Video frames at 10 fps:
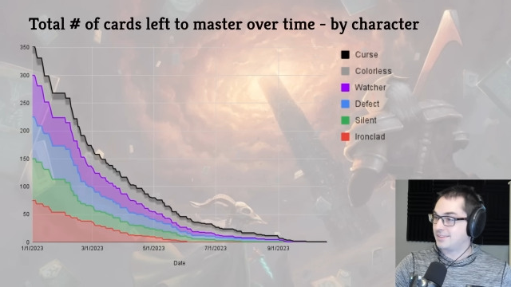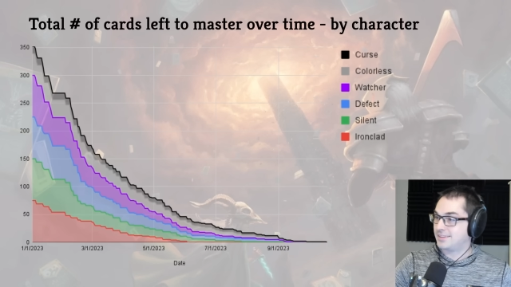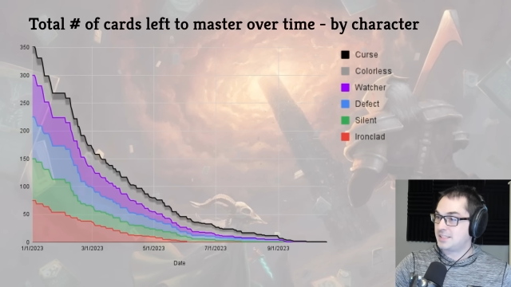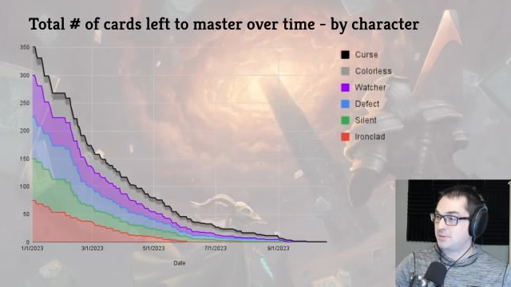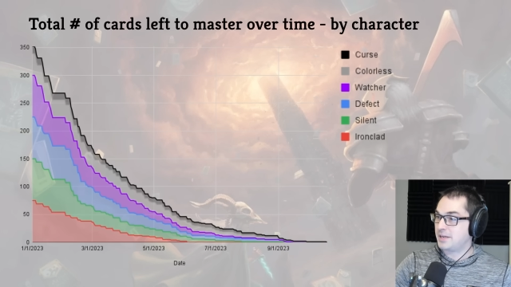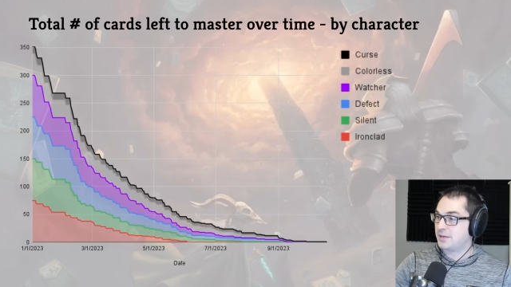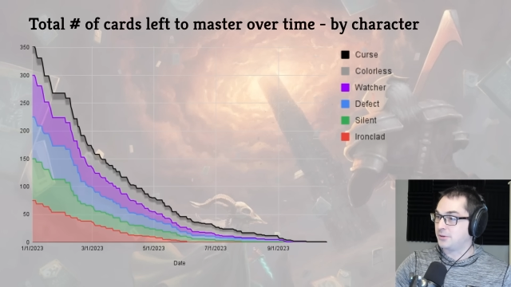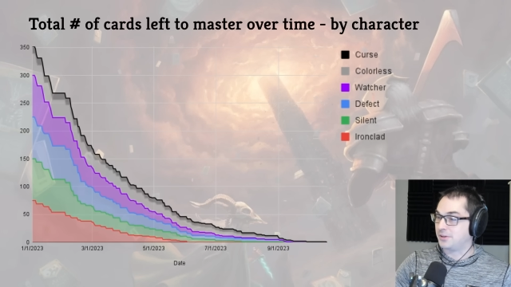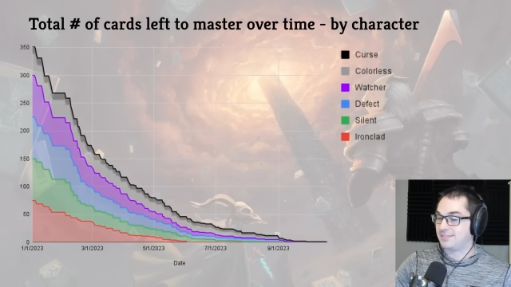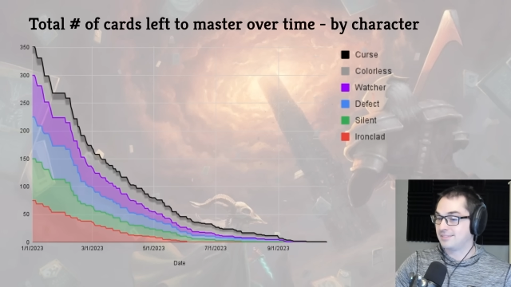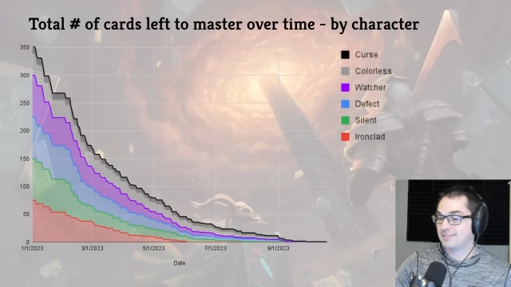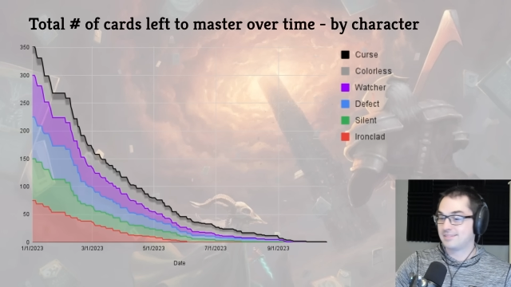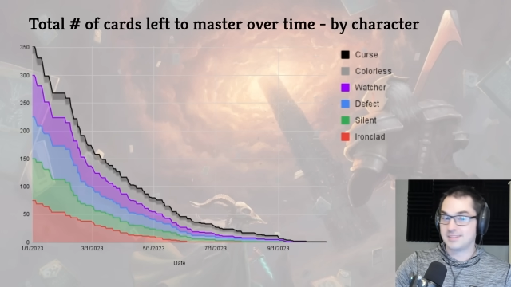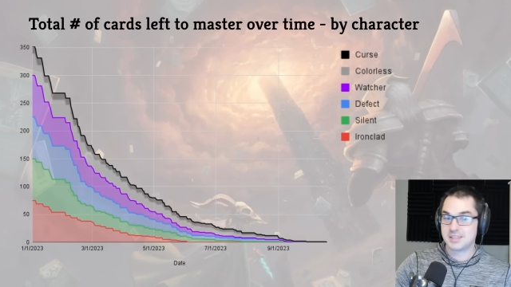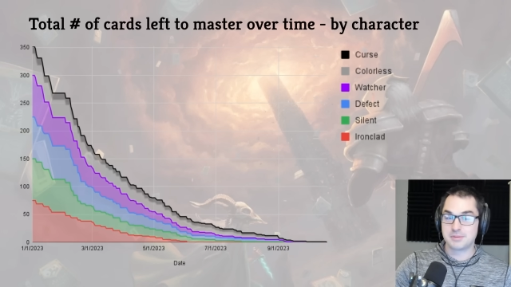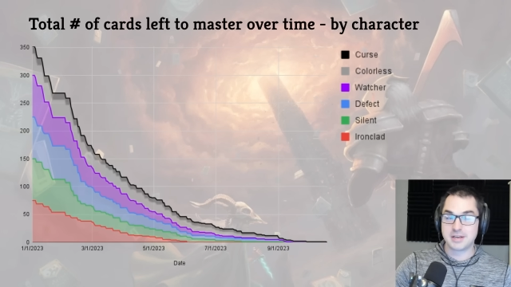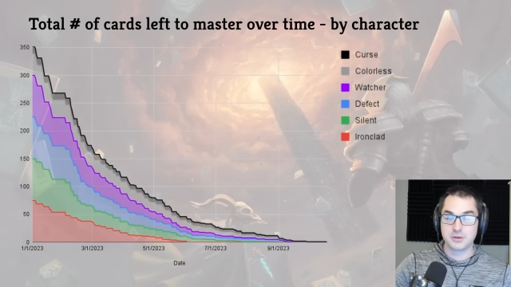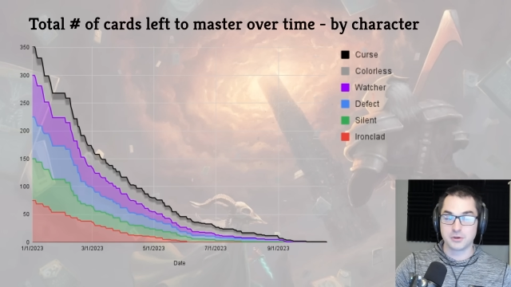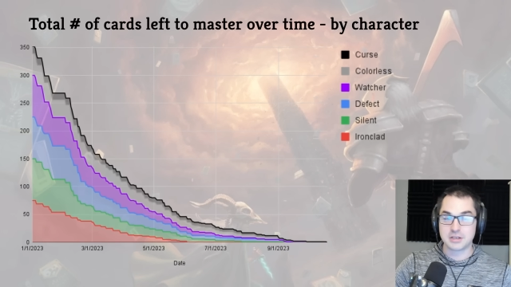That's pretty cool. That's pretty cool.